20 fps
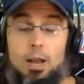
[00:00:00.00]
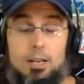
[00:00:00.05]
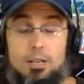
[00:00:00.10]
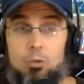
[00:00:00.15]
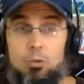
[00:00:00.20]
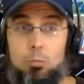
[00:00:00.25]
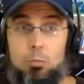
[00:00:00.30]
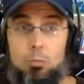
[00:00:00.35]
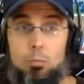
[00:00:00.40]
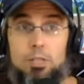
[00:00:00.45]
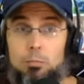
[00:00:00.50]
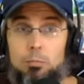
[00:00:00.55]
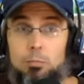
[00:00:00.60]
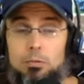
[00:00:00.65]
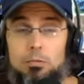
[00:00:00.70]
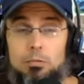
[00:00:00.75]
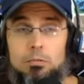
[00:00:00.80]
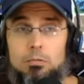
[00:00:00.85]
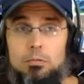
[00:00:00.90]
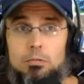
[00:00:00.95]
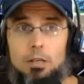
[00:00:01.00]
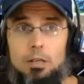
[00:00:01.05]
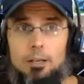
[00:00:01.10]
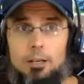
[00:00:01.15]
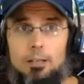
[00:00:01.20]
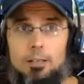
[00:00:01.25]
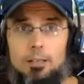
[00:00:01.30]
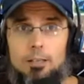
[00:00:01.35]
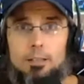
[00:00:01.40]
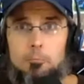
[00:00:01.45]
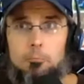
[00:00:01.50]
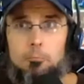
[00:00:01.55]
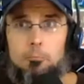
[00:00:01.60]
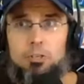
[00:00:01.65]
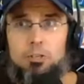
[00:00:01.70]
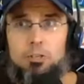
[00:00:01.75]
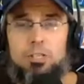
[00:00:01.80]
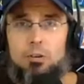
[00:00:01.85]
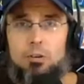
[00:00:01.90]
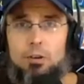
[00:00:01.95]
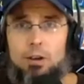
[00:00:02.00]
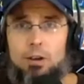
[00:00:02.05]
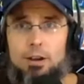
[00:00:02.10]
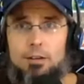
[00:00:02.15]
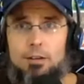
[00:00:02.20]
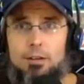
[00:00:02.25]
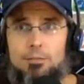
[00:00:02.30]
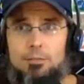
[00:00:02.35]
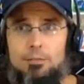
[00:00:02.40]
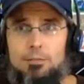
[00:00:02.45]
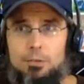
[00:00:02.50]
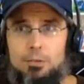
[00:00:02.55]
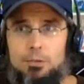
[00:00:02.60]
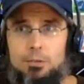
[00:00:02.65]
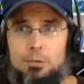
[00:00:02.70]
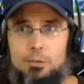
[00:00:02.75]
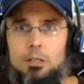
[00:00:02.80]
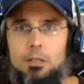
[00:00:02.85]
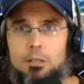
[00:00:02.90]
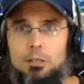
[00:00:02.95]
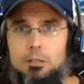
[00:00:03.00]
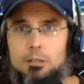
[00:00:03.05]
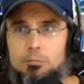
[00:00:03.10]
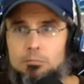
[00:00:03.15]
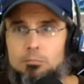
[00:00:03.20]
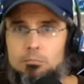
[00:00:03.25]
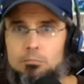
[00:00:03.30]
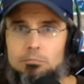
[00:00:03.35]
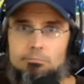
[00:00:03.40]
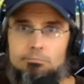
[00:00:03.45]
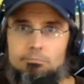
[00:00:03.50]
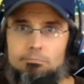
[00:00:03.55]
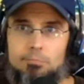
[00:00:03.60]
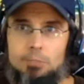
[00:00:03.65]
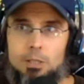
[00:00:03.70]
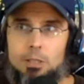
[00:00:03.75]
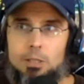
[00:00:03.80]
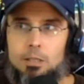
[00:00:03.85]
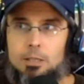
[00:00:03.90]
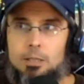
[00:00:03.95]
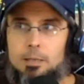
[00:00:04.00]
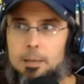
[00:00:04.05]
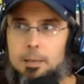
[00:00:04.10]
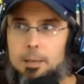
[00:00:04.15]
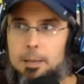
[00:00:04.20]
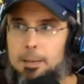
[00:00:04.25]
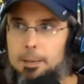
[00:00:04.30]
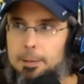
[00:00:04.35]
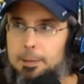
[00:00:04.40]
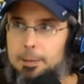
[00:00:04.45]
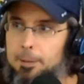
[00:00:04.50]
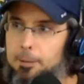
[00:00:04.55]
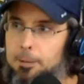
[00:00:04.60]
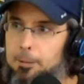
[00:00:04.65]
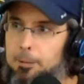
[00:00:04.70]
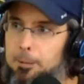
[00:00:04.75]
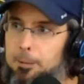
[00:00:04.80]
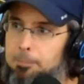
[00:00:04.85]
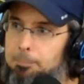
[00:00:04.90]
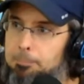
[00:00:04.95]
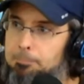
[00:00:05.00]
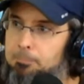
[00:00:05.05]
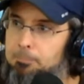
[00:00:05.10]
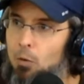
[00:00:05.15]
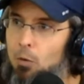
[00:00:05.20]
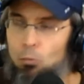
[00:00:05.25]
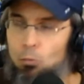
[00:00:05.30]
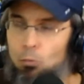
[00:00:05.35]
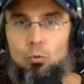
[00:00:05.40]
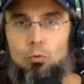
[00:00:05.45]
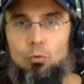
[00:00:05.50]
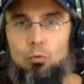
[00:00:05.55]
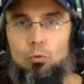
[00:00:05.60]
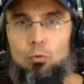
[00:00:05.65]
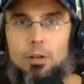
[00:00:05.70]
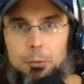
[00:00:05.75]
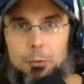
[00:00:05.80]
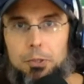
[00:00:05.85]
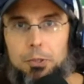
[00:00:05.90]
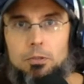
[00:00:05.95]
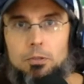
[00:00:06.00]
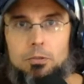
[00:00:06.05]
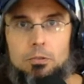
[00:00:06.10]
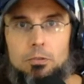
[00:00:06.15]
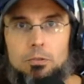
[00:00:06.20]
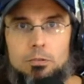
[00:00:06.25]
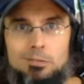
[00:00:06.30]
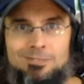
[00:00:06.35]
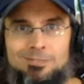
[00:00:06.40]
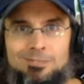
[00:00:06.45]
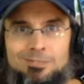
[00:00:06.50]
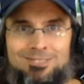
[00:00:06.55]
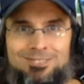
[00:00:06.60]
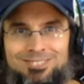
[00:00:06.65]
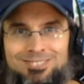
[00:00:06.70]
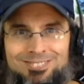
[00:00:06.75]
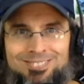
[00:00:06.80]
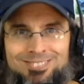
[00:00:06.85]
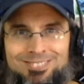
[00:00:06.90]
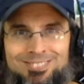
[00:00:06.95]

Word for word: super simple um, which is great if you are um, a rule follower, mm-hmm.